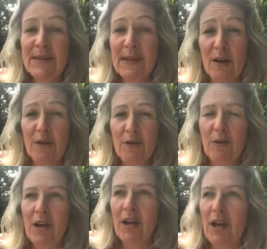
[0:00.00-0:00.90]

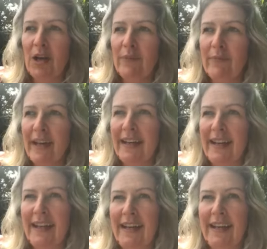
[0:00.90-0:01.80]
so
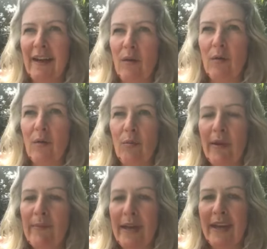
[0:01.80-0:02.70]
many
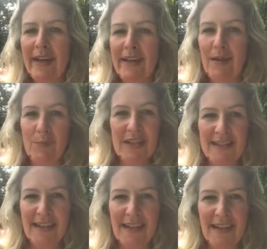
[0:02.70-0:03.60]
women in
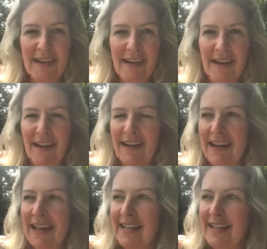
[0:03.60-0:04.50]
particular
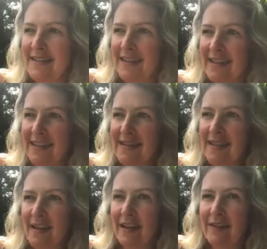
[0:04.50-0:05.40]
are leading this
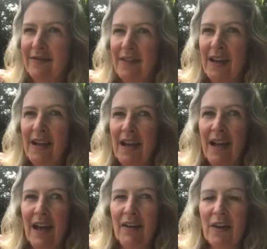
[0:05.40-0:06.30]
life
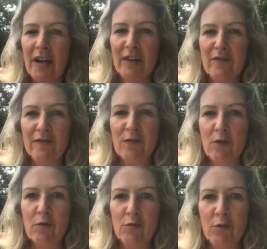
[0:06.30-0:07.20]
of kind of
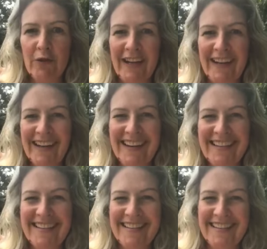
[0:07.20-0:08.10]
chronic
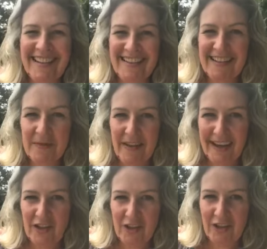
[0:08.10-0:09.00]

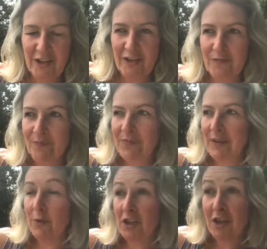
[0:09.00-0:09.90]
dissatisfaction,
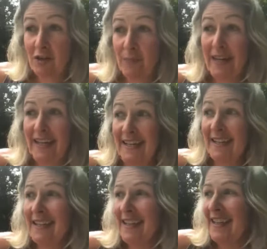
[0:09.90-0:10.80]
which could be